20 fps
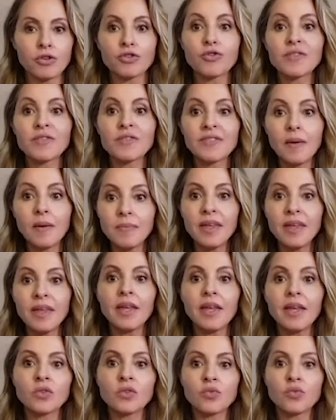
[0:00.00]
So
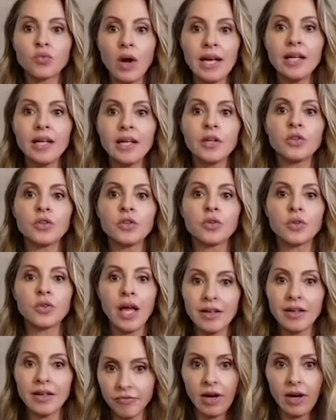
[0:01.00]
something is right in your
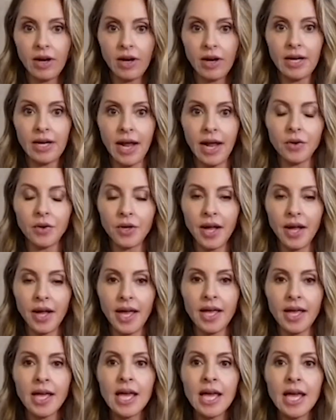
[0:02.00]
life right now,
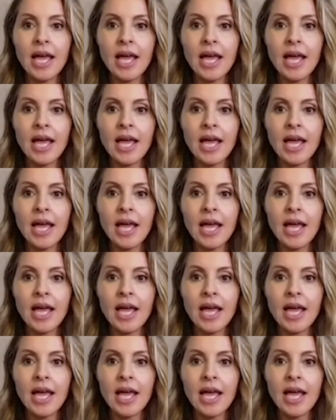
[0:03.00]
okay?